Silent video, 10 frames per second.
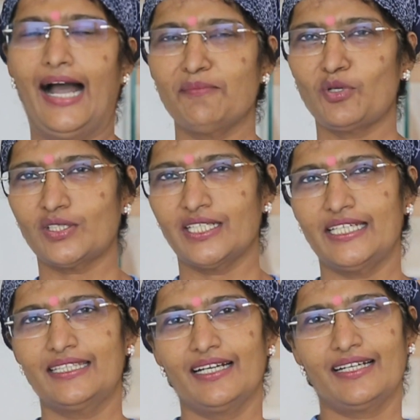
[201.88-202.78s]
I'm Dr.
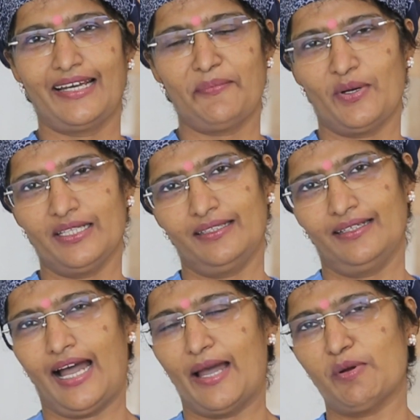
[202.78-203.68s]
Geeta Kadayaprath.
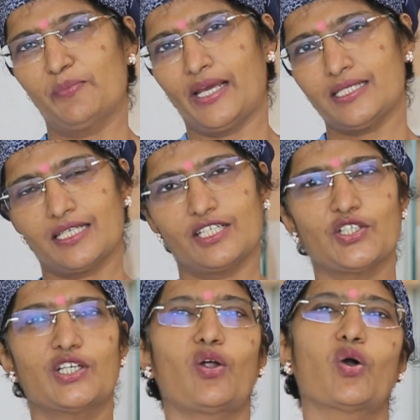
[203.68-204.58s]
I'm a breast
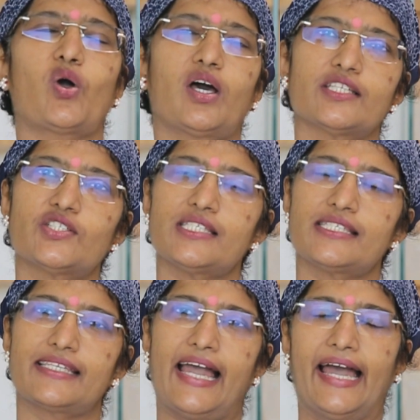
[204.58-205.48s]
surgical
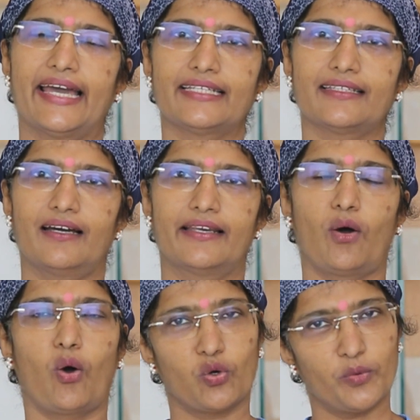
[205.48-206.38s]
oncologist and an
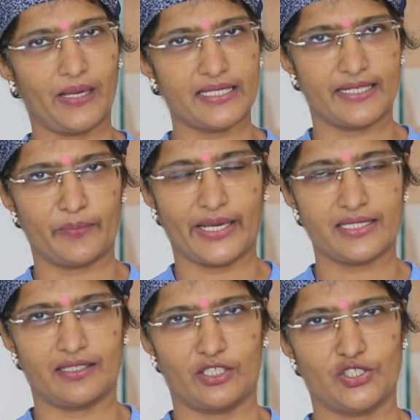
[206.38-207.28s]
oncoplastic
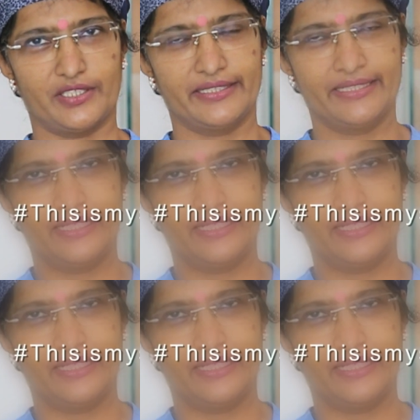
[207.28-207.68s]
breast surgeon.